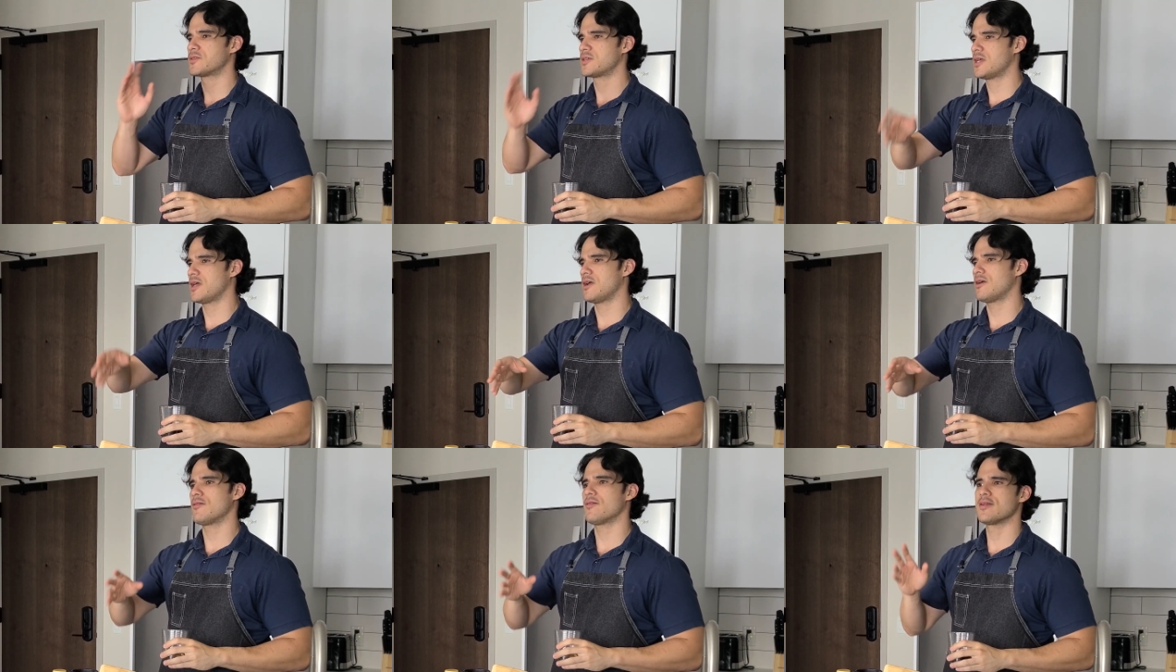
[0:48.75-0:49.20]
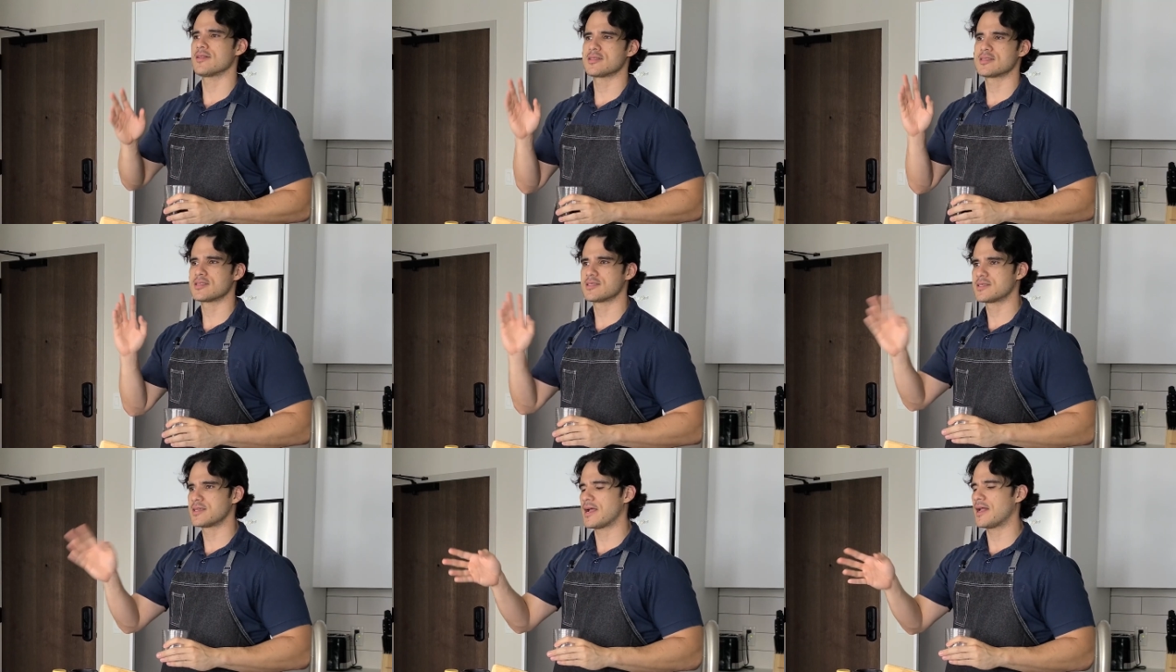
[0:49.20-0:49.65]

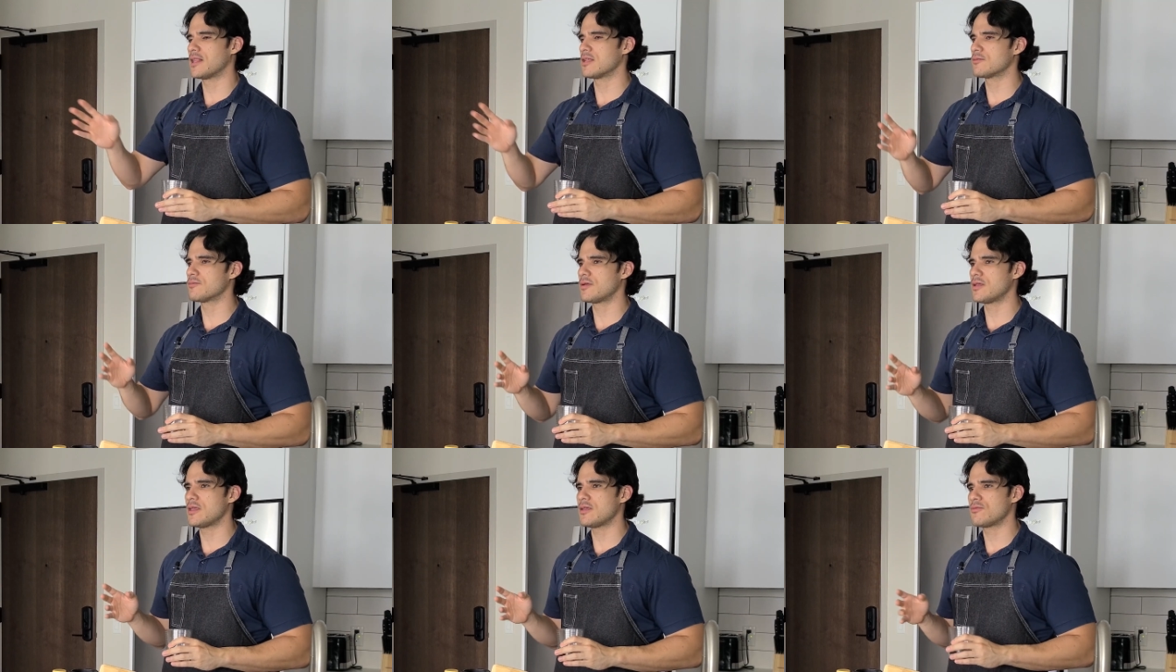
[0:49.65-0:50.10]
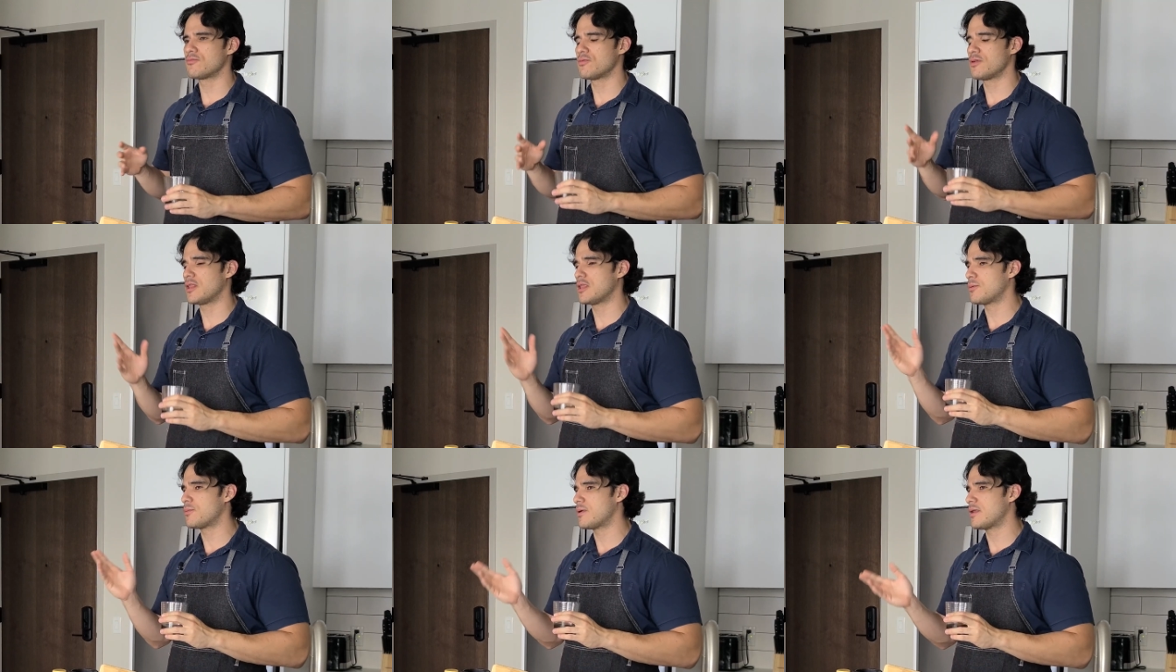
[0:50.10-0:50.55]
carrots, celery,
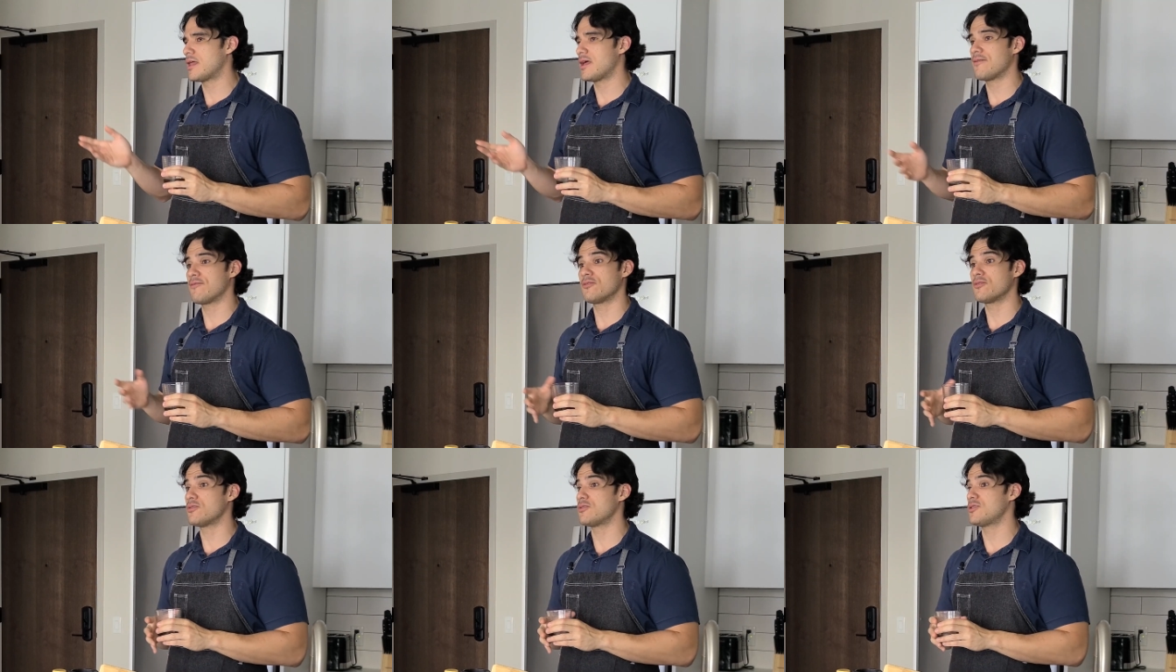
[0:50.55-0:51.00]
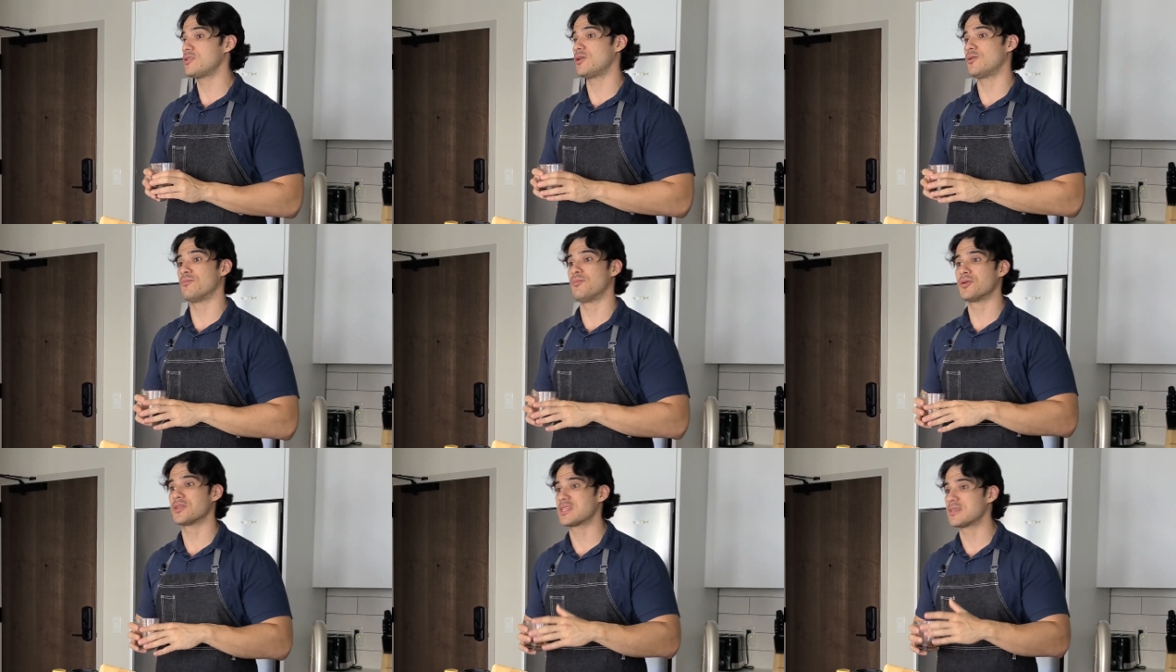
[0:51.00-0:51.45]
really whatever, you
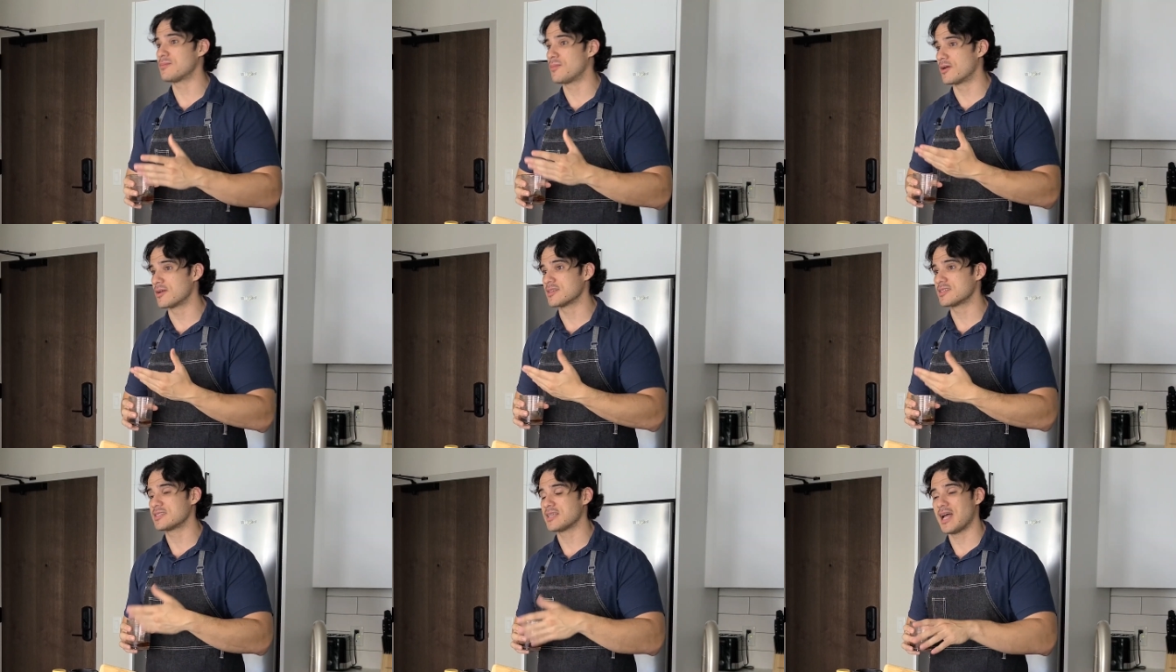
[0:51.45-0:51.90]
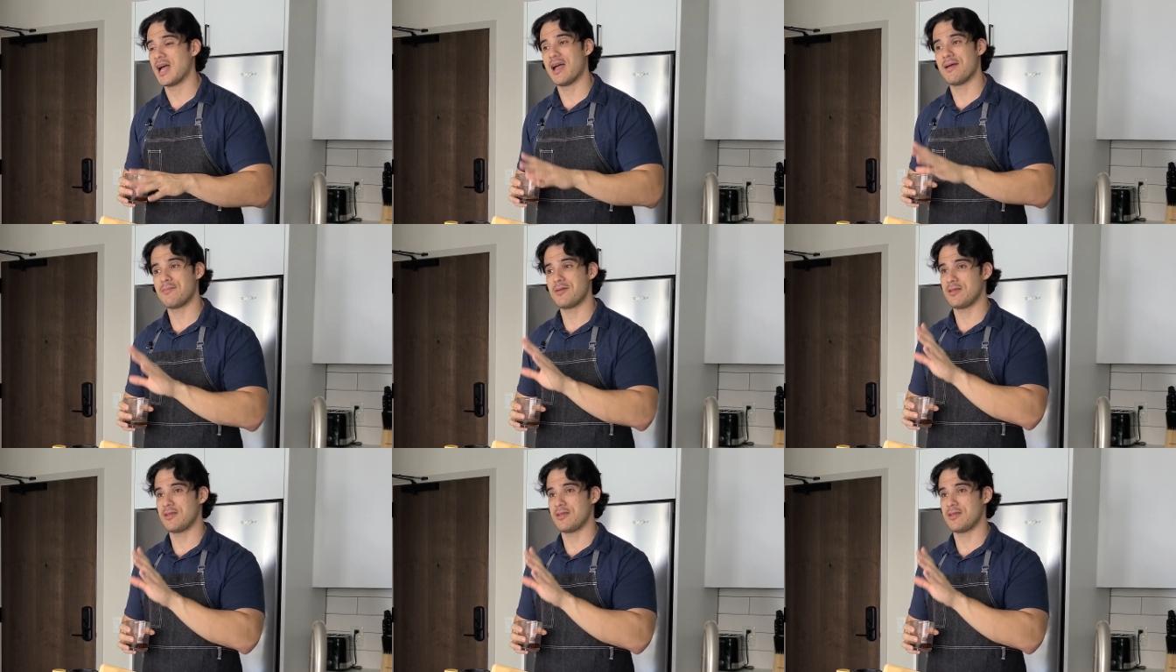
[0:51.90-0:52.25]
know, put them on a, I